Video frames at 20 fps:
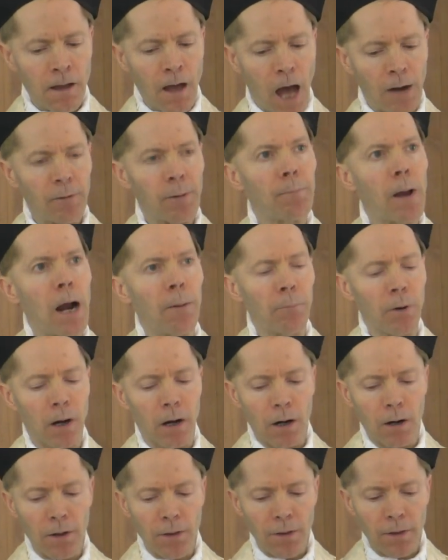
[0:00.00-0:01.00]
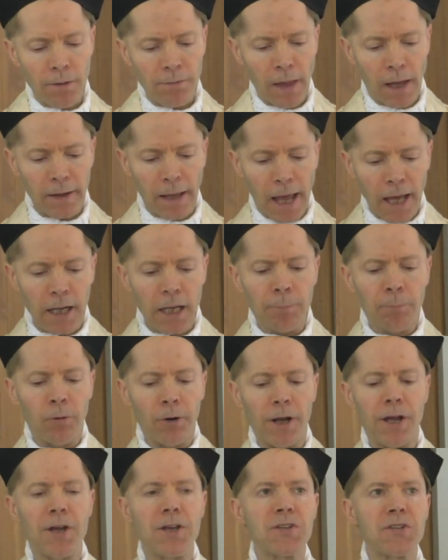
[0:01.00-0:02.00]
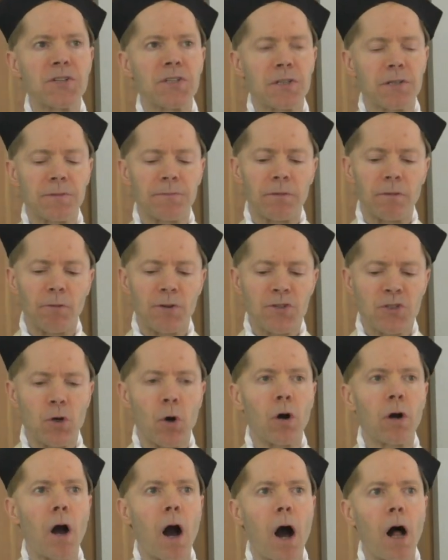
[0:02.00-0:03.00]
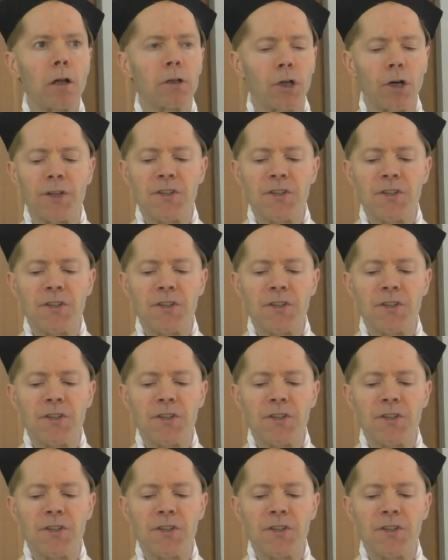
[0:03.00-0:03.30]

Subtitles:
And remember that any priest with so-called